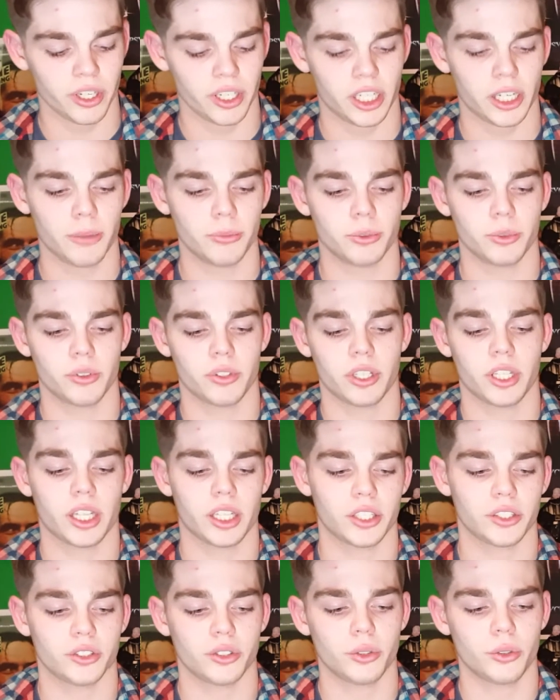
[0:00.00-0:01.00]
It comes with a
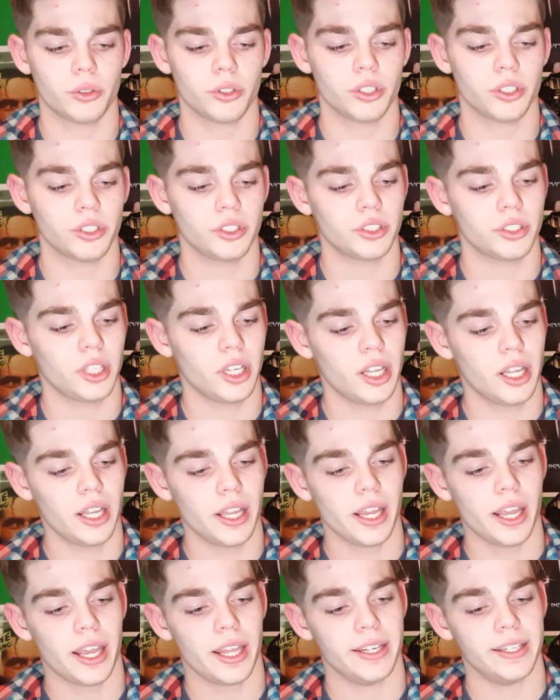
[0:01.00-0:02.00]
lot of swords
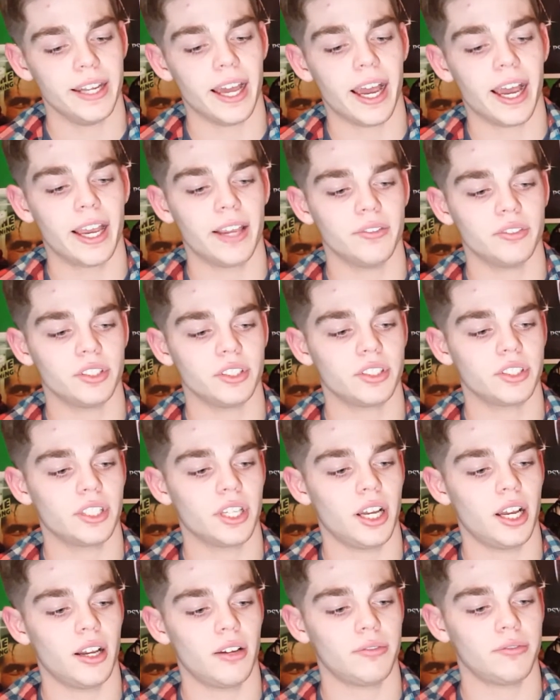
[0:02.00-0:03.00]
and knives and
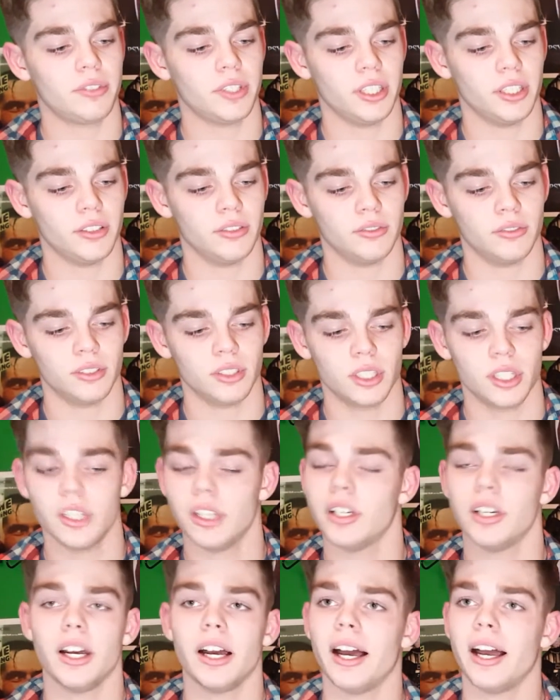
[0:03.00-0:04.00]
stuff, and
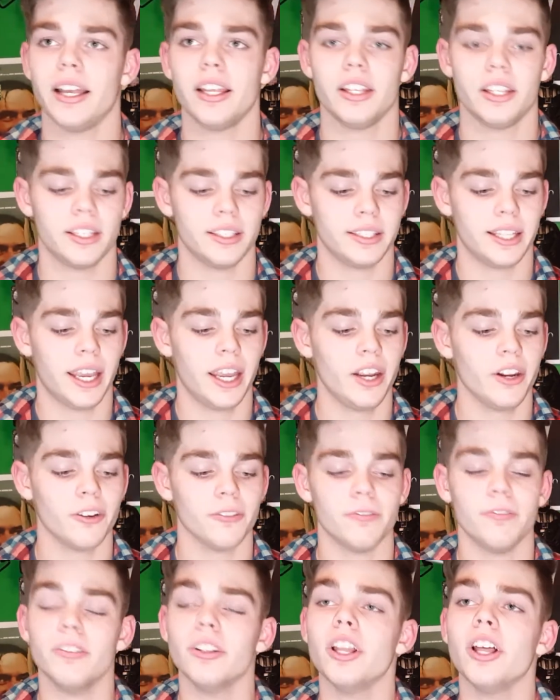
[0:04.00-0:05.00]
his hair
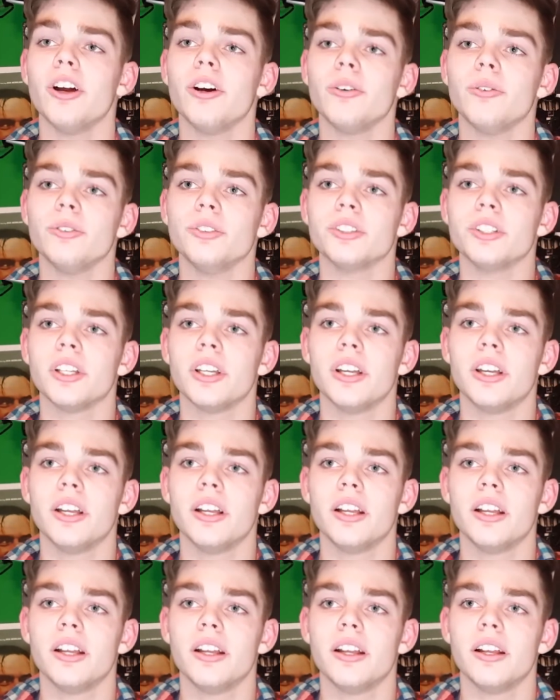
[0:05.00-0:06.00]
flows.
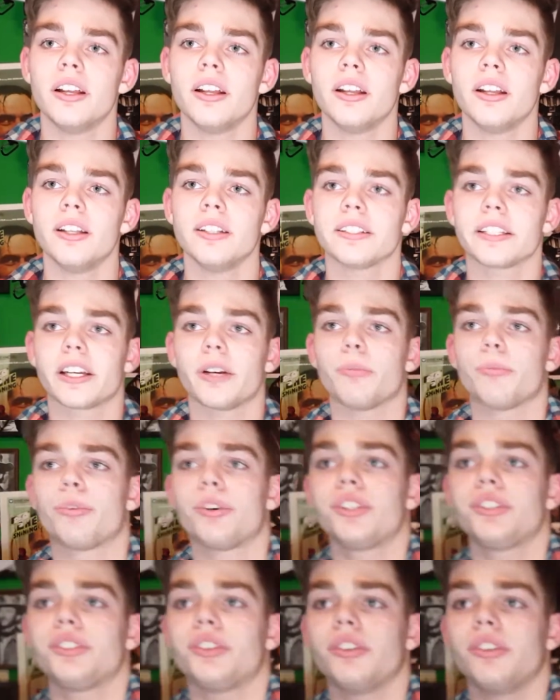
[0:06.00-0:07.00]
It's like a
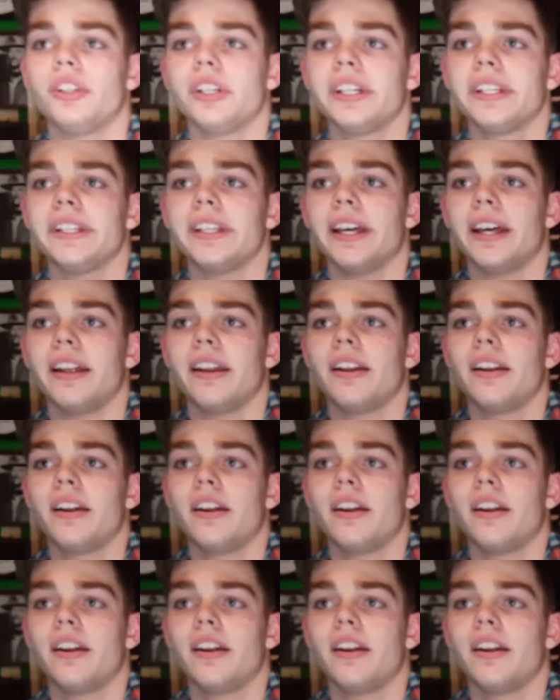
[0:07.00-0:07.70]
bristle. Look at that.